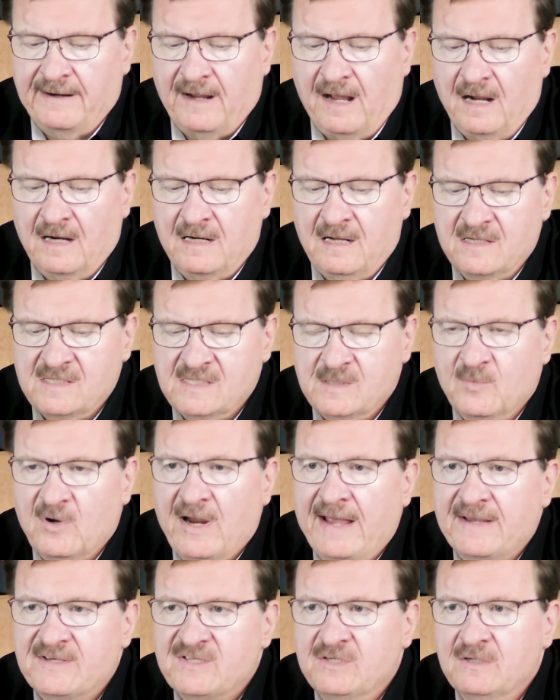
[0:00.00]
A customer
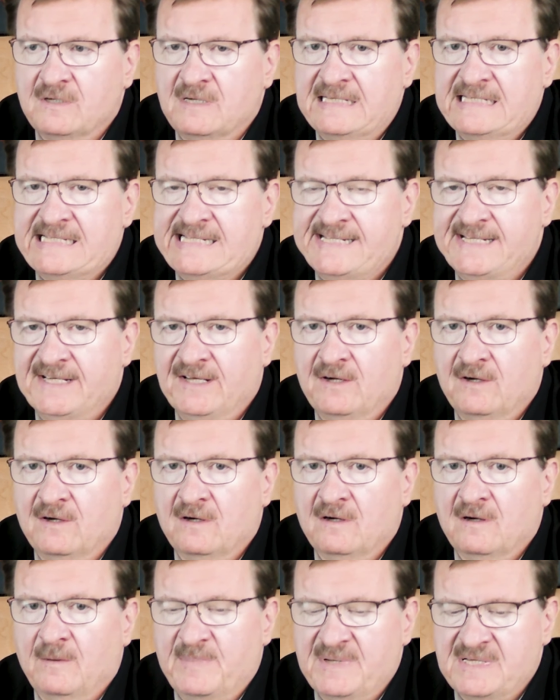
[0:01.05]
has to
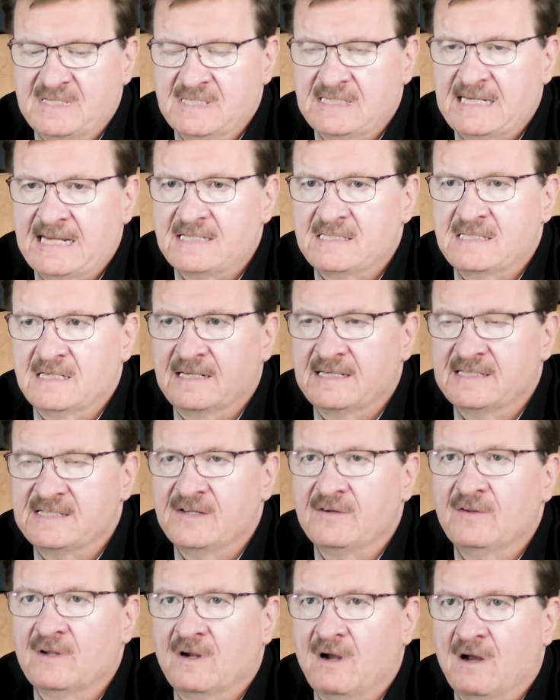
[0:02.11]
consider, a business has to
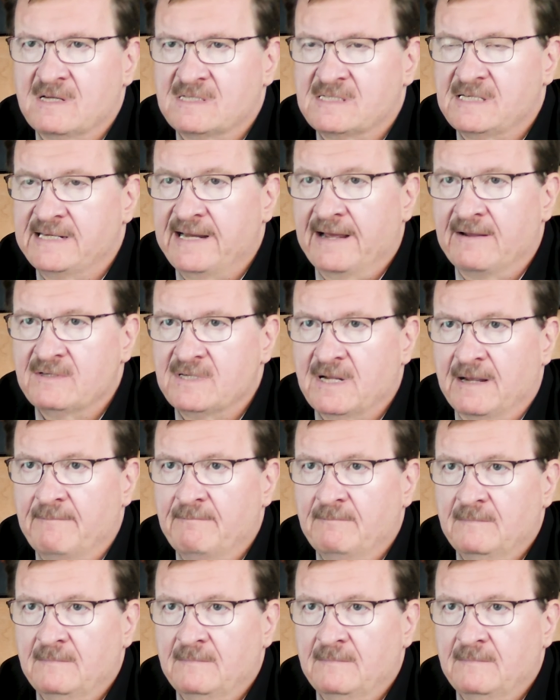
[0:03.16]
consider the cost of downtime.